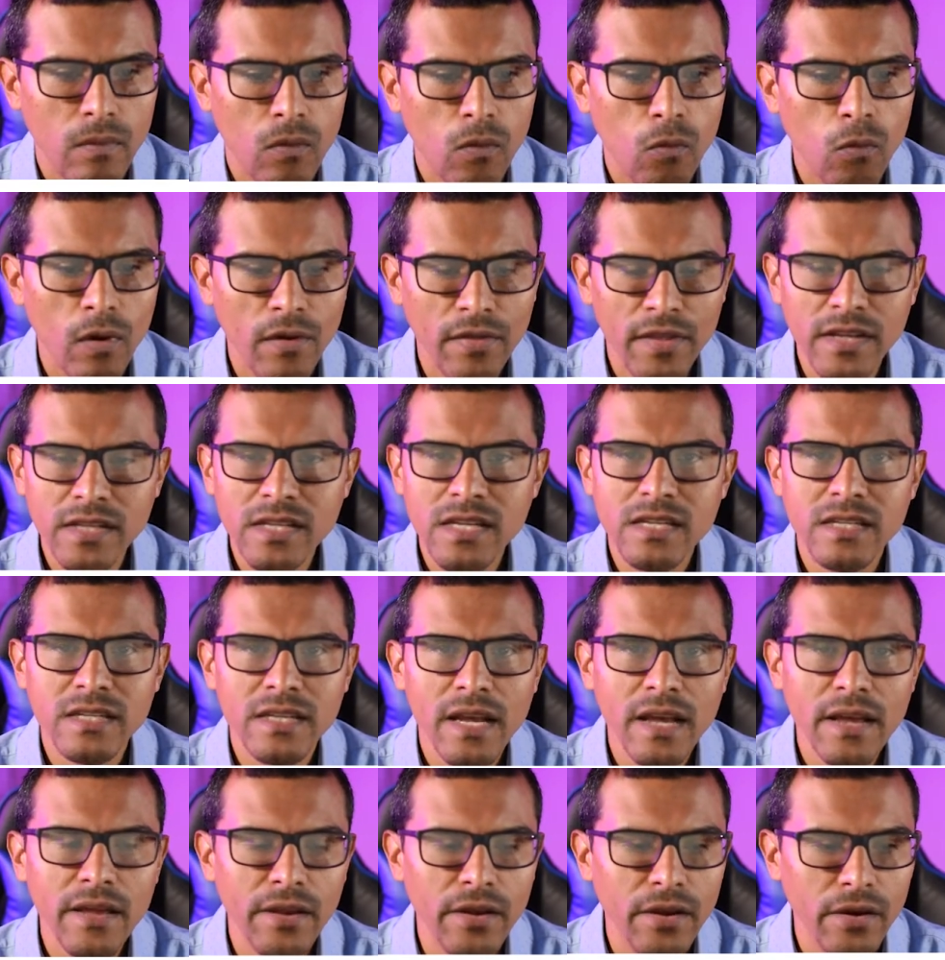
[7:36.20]
What this is
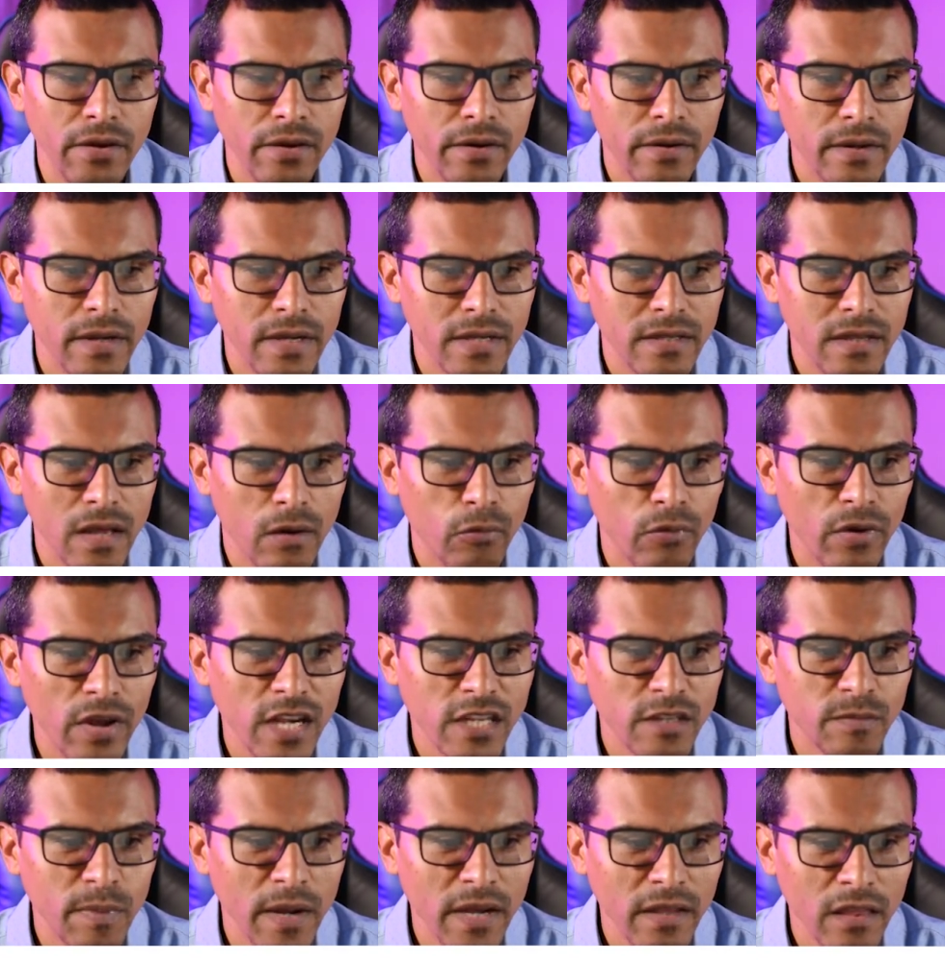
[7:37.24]
saying here is that we
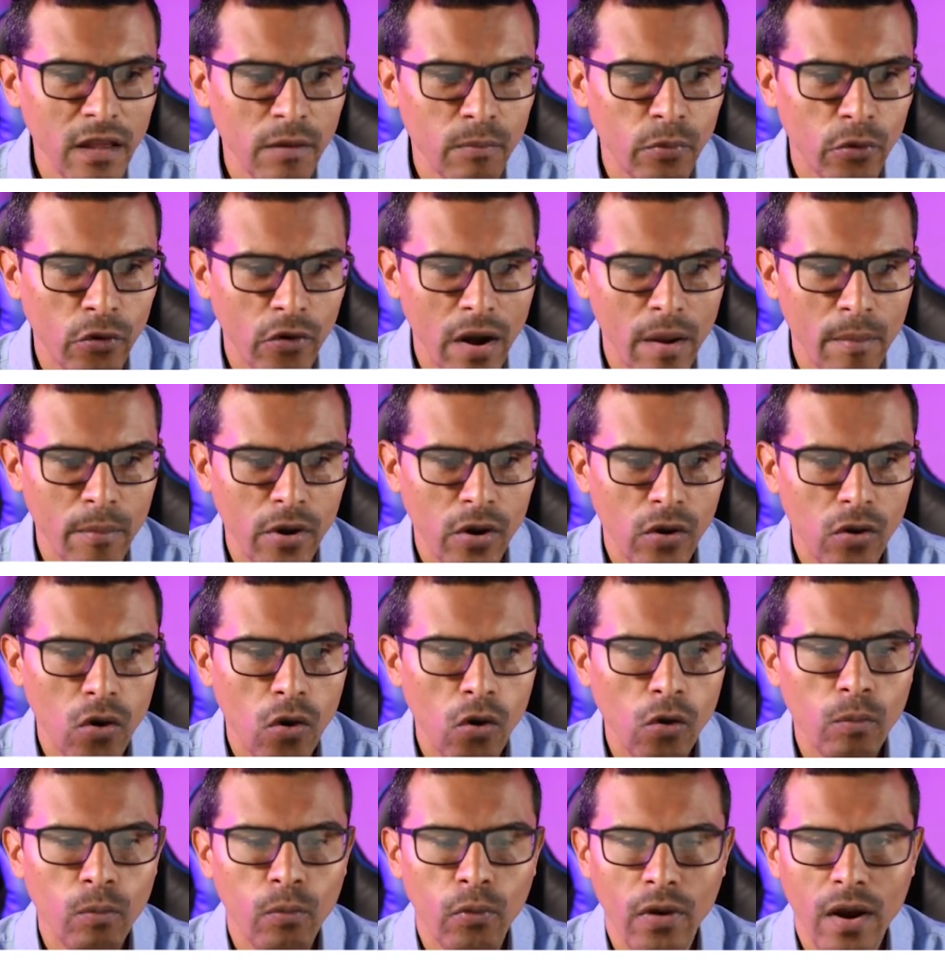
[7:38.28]
expect a parameter
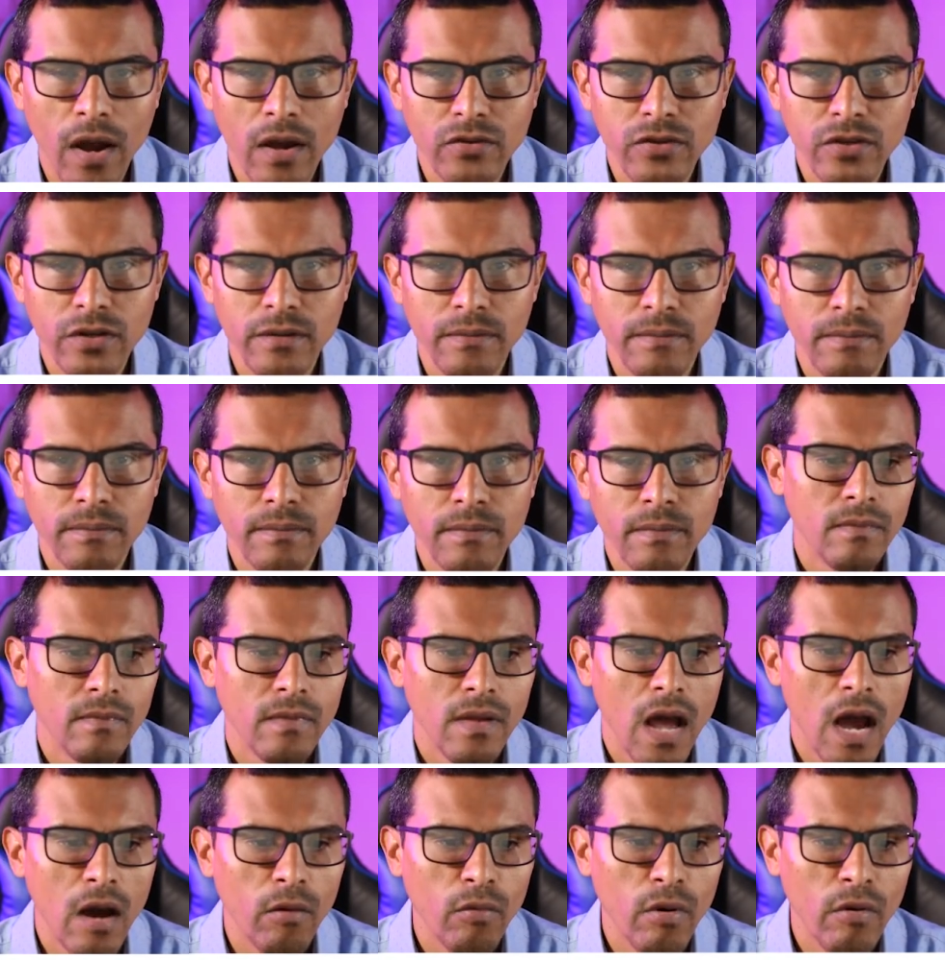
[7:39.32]
called browser.
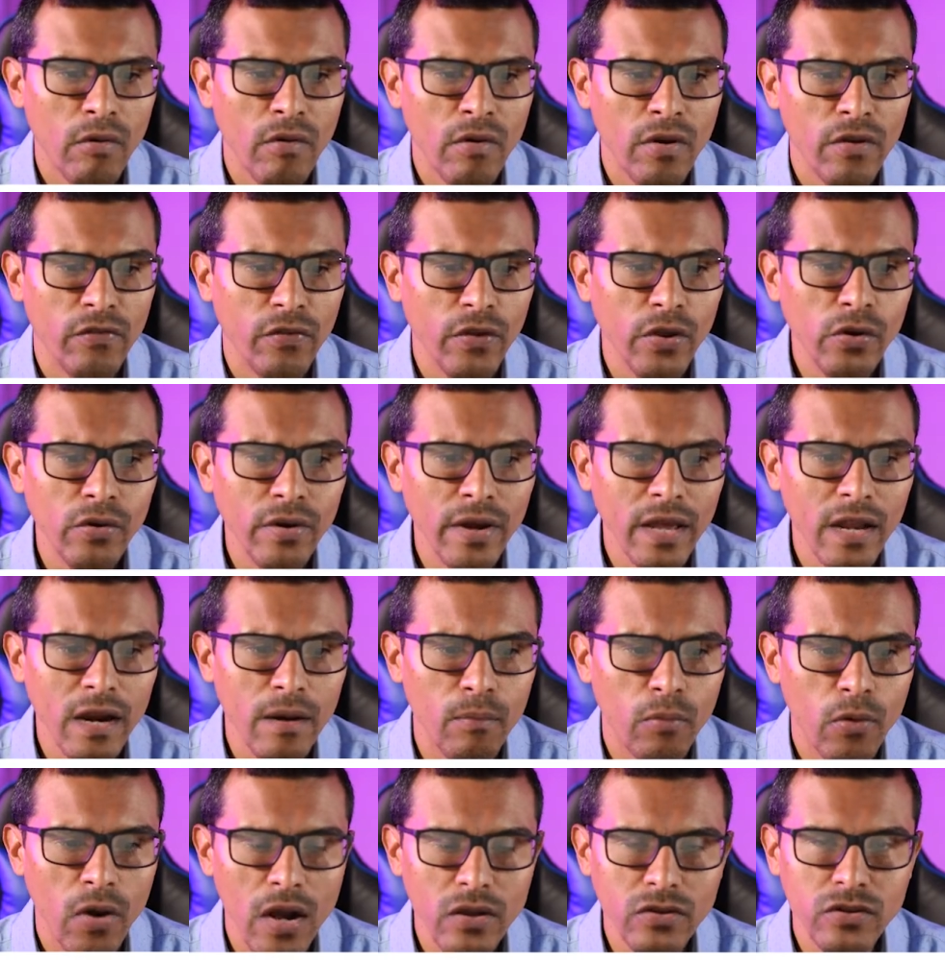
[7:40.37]
However, if you don't get a
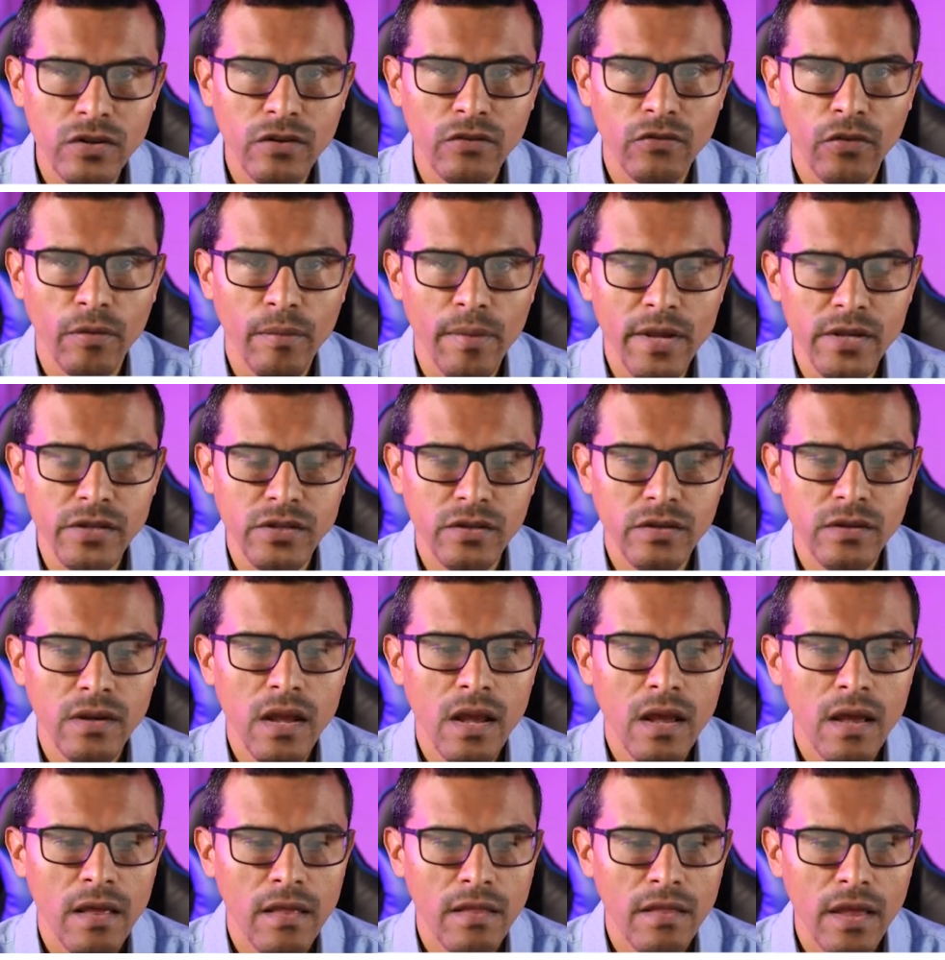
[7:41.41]
browser information,
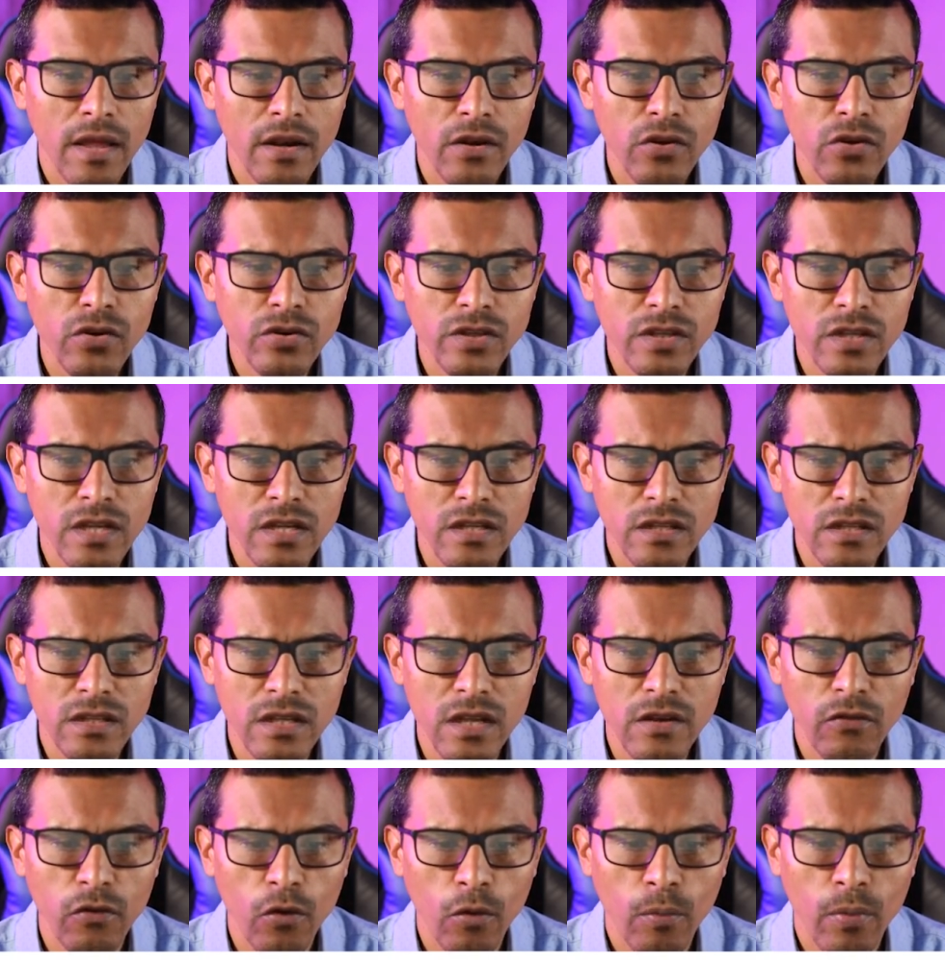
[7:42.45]
then use this
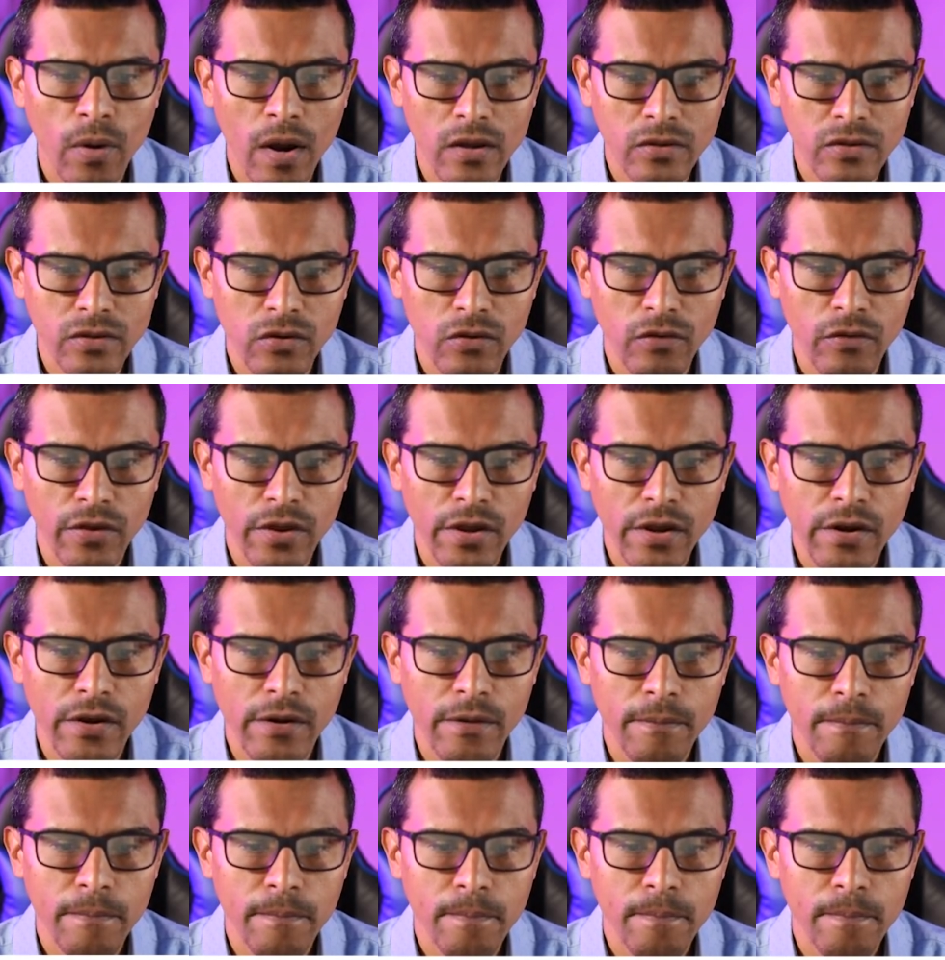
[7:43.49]
default browser over here.